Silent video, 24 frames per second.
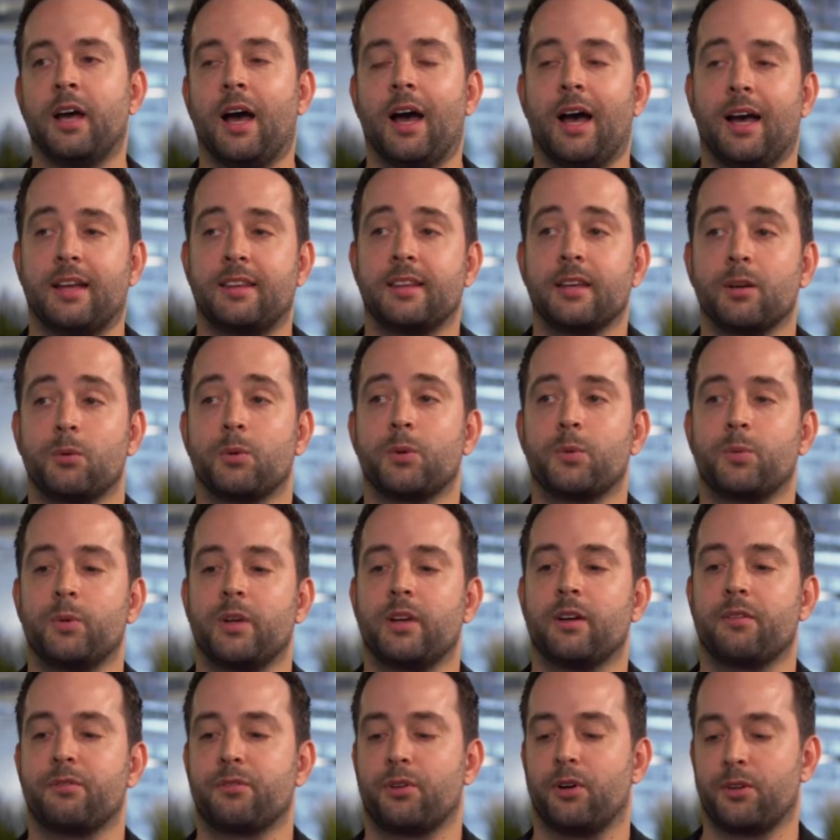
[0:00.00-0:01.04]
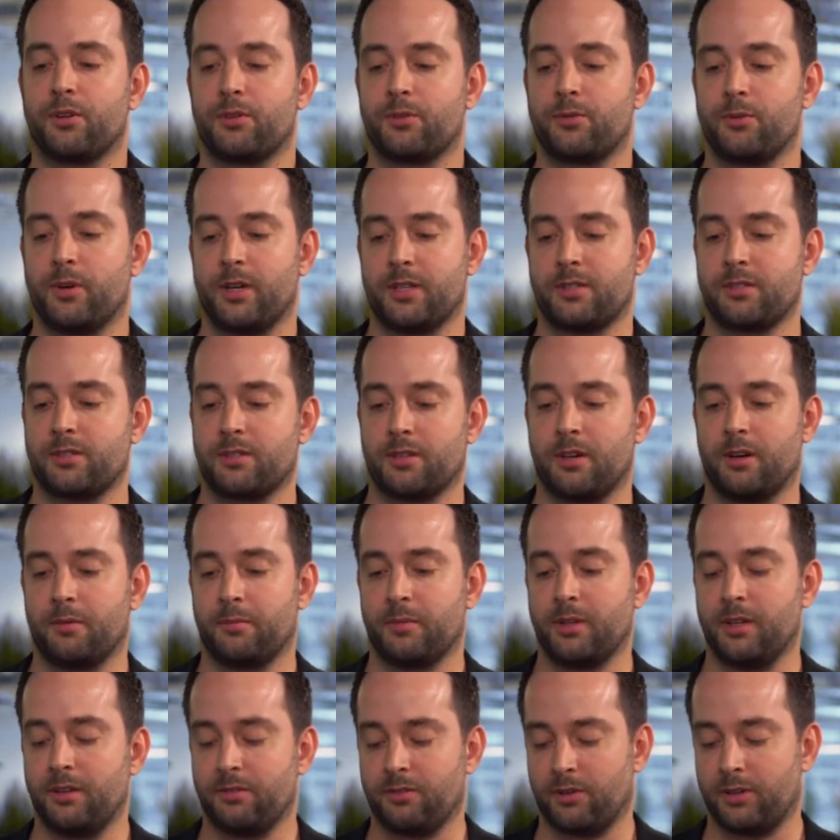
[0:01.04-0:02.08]
I think what we have gone through as
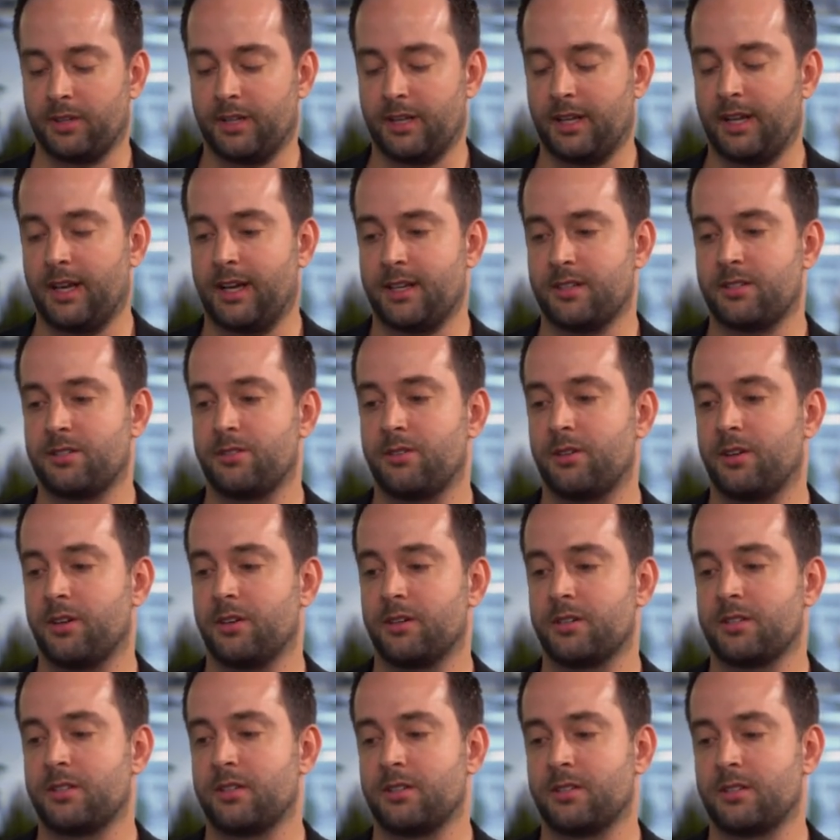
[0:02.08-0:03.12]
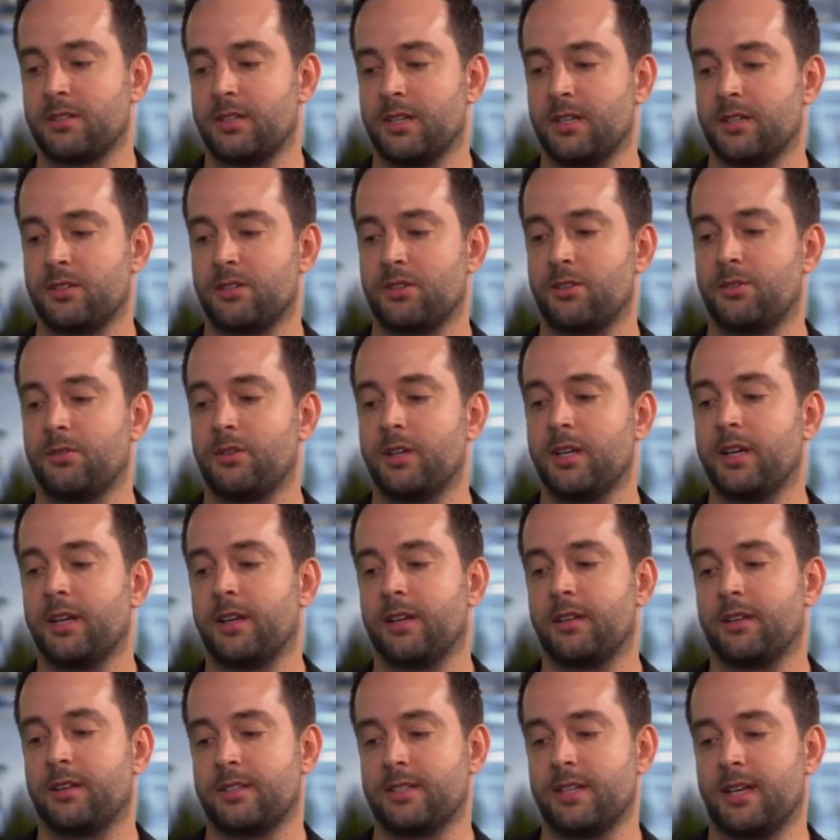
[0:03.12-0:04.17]
Omnevo in the last 2 years is unique
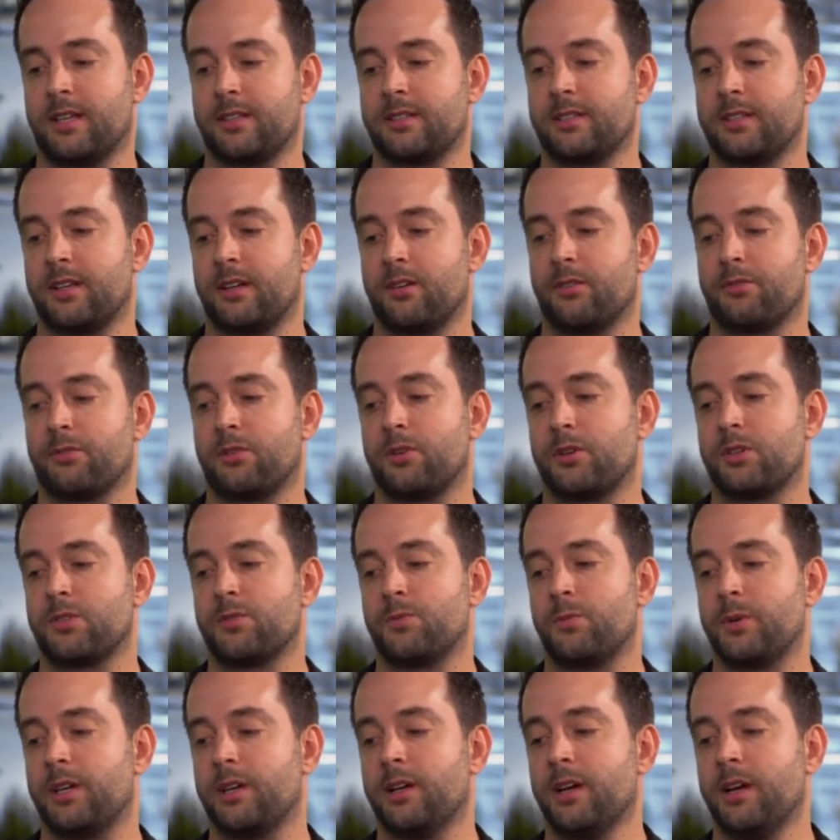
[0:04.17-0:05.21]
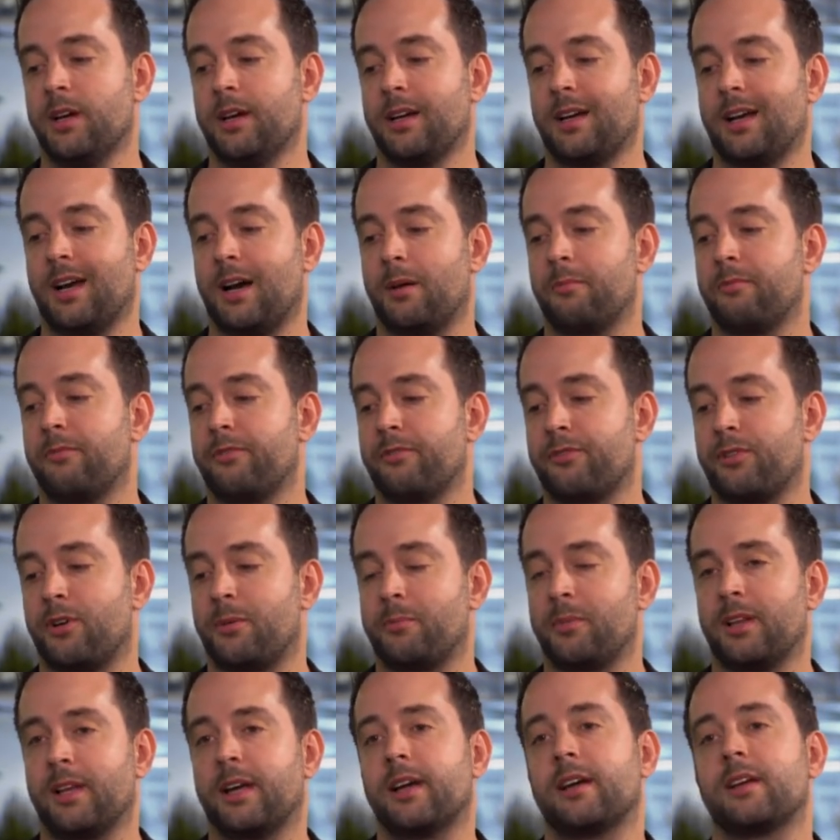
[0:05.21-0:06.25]
in the sense that, of course, we come from
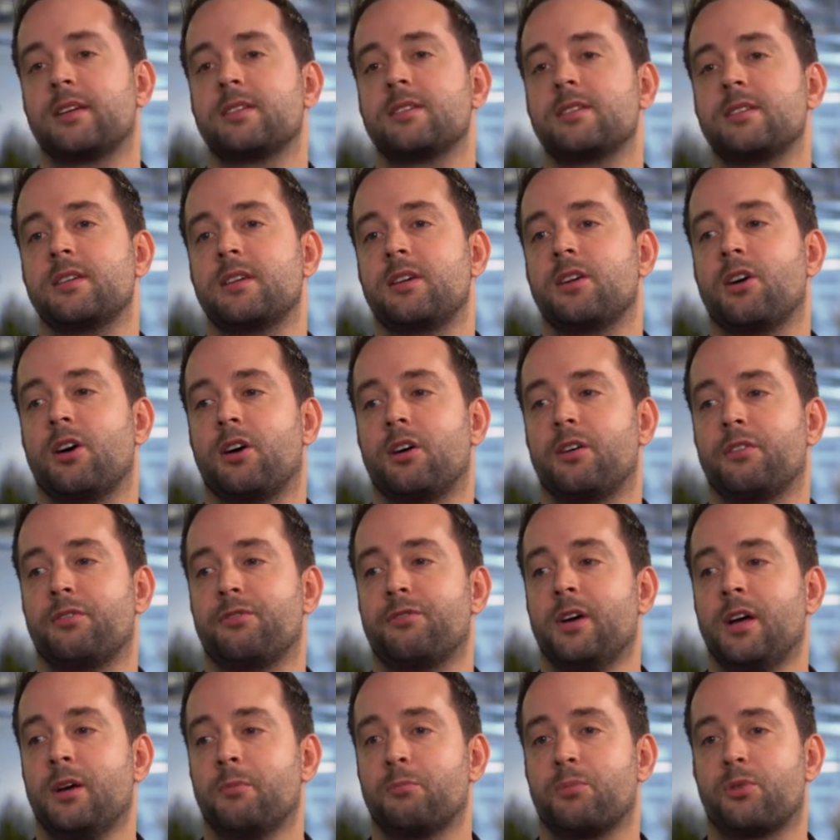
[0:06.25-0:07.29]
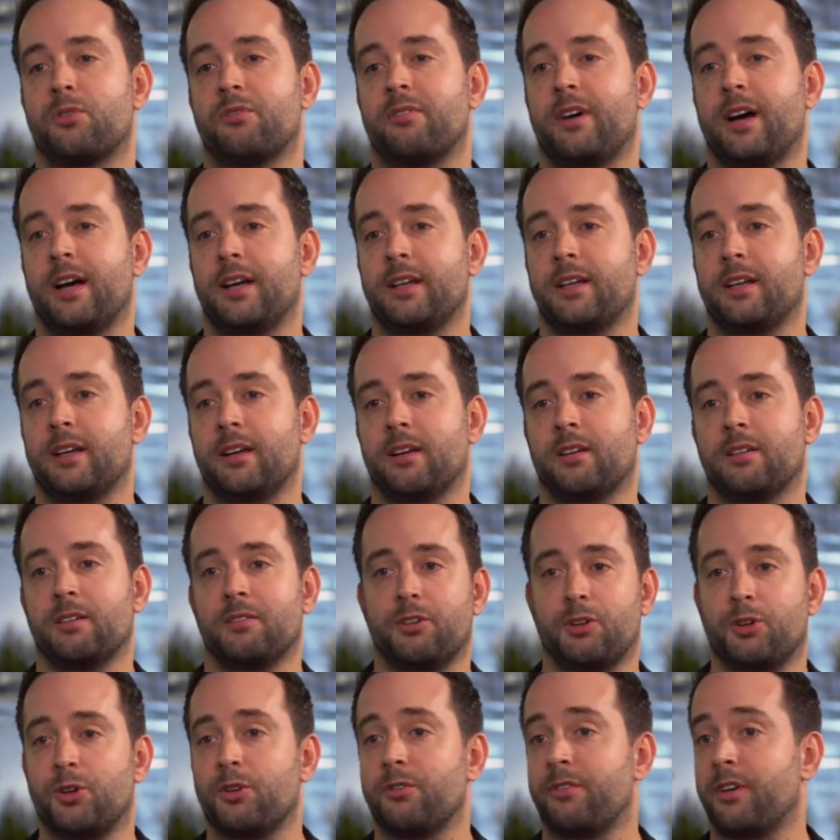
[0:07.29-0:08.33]
a legacy of providing
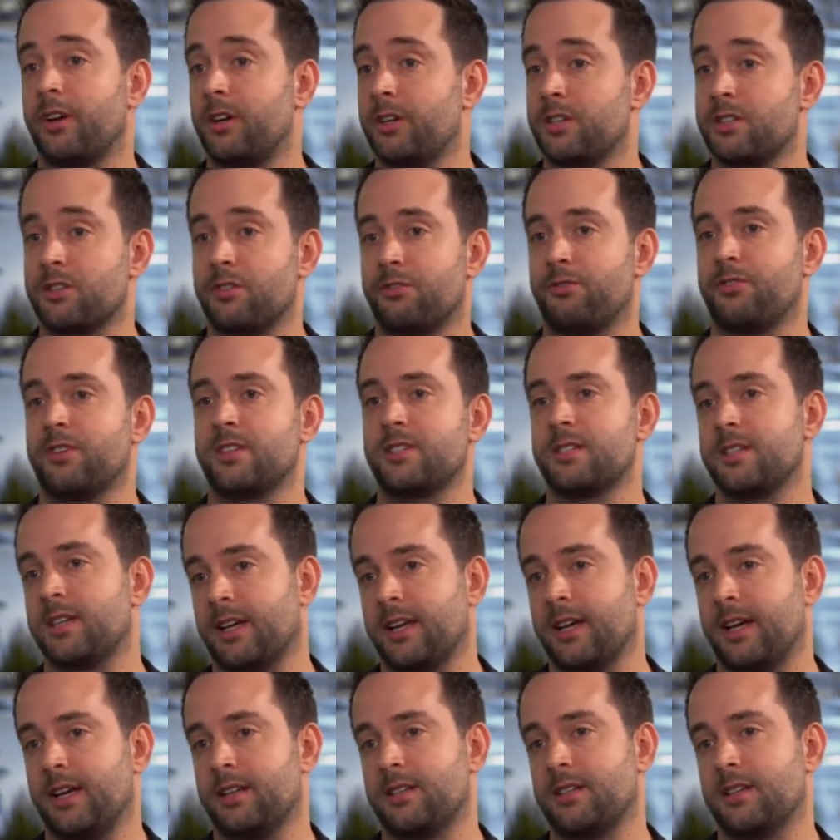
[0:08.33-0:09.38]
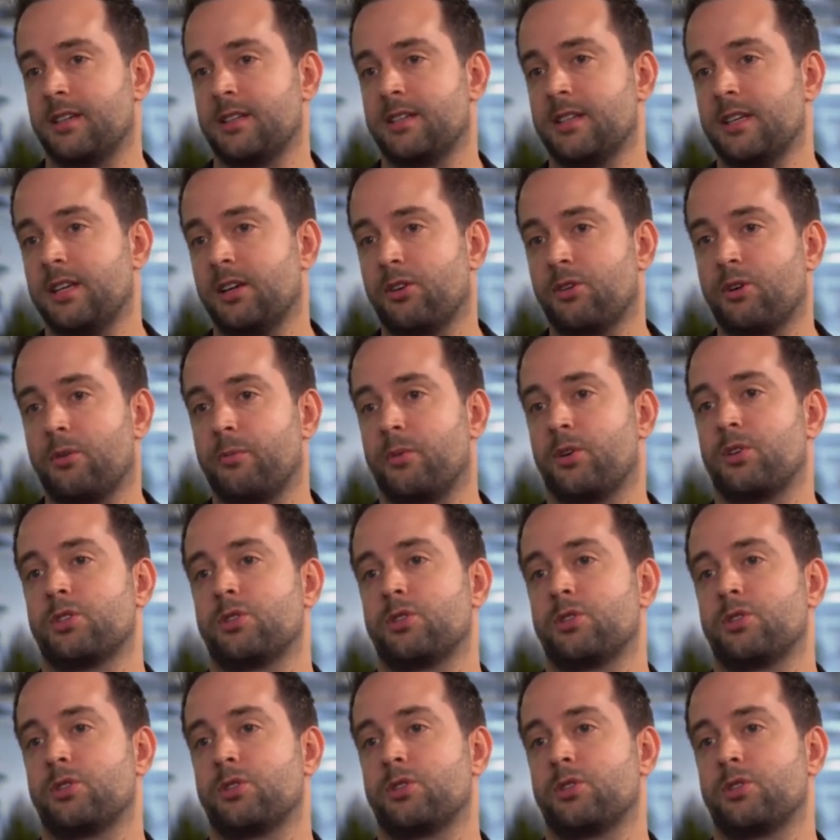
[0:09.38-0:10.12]
very sophisticated e-commerce